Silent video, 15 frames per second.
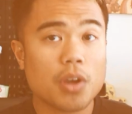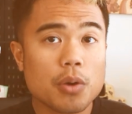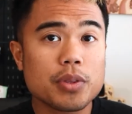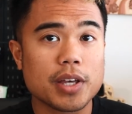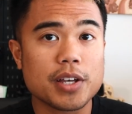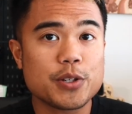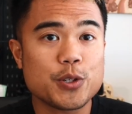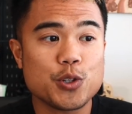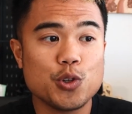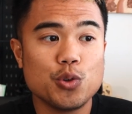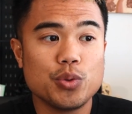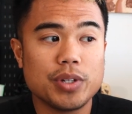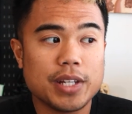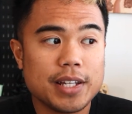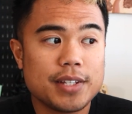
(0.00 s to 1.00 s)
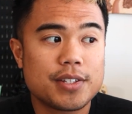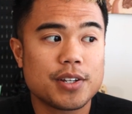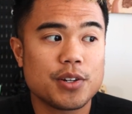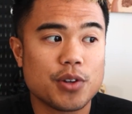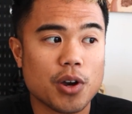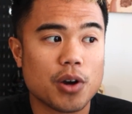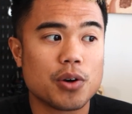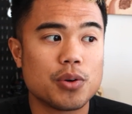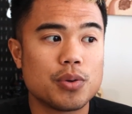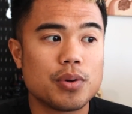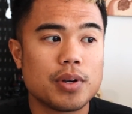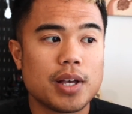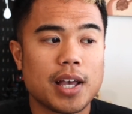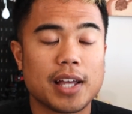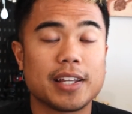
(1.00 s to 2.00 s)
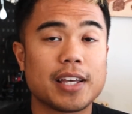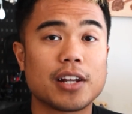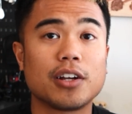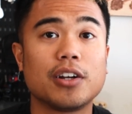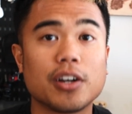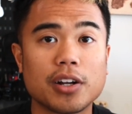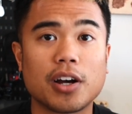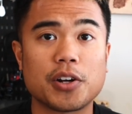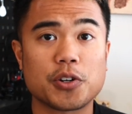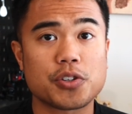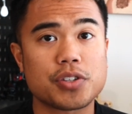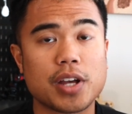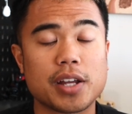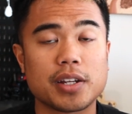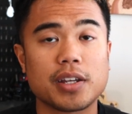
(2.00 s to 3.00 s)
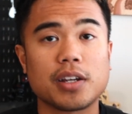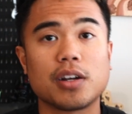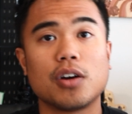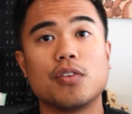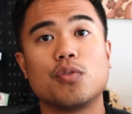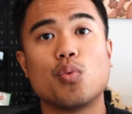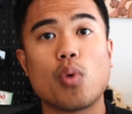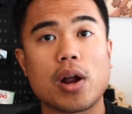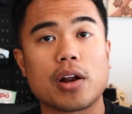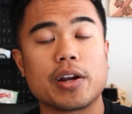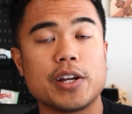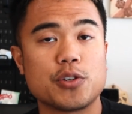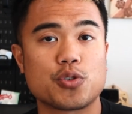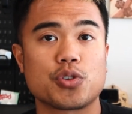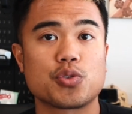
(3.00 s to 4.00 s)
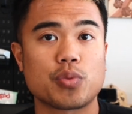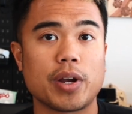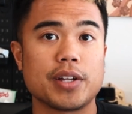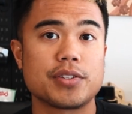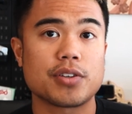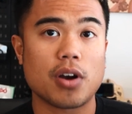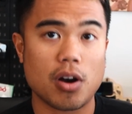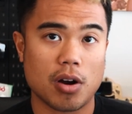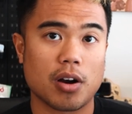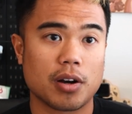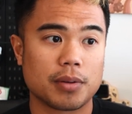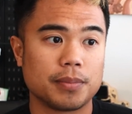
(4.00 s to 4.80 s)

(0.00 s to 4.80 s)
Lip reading: know this, you need to know and get a good understanding of where interest rates are.